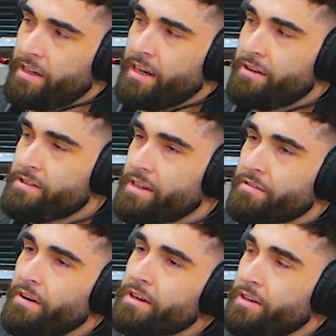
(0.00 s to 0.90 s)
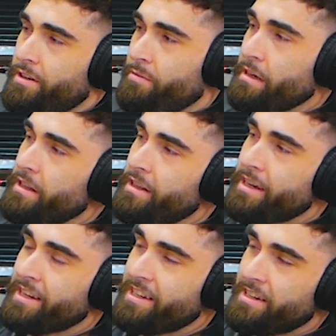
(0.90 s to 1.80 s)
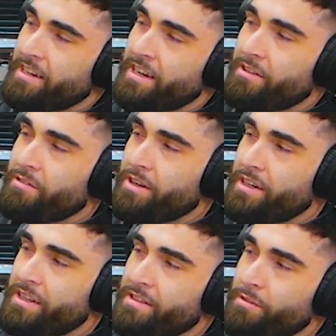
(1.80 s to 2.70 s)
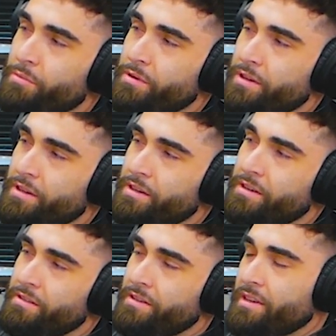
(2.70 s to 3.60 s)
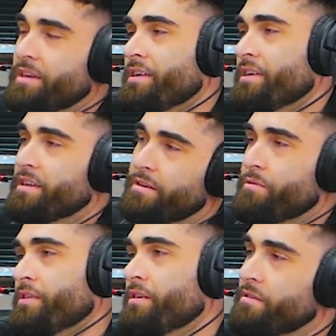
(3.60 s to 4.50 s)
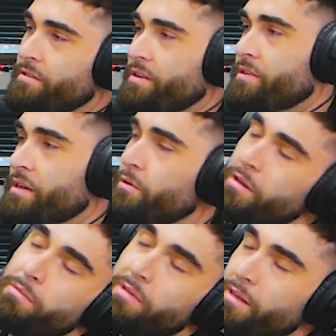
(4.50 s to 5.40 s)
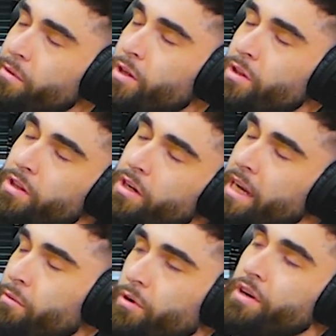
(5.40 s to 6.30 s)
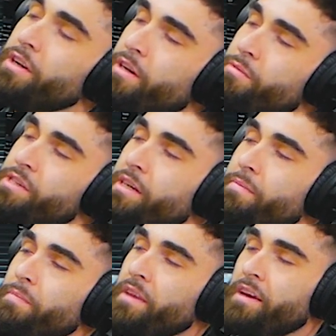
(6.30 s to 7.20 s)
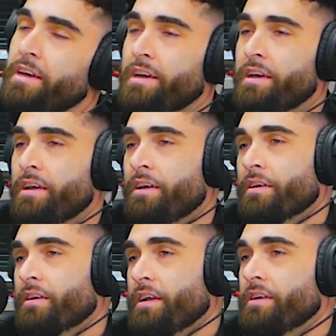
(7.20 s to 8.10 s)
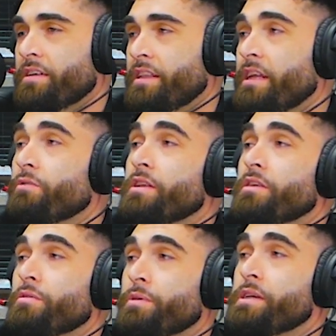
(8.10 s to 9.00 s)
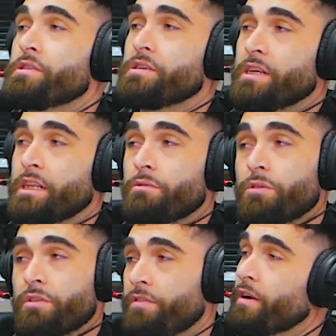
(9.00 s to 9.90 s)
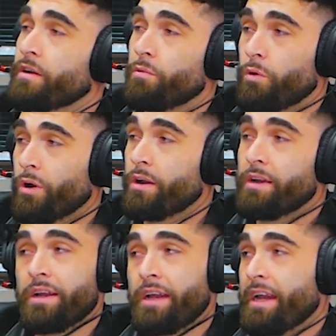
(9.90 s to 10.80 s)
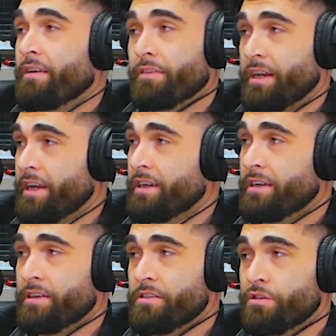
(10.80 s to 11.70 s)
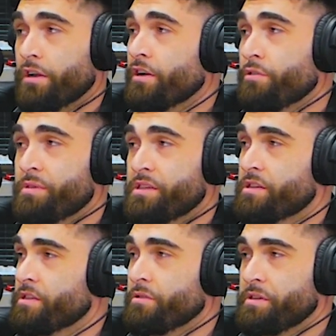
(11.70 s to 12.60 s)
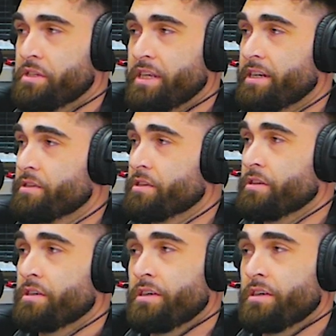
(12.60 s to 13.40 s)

And I was like, "Fuck y'all, man! Like, I don't want to be, bougie. yeah, you know what I'm saying." I was, I was like, "Well, let me let me look, look inward, you know what I'm saying?" Okay, and then we're at the new place, and then we're going to fucking war every day. Starting a new business is no easy task.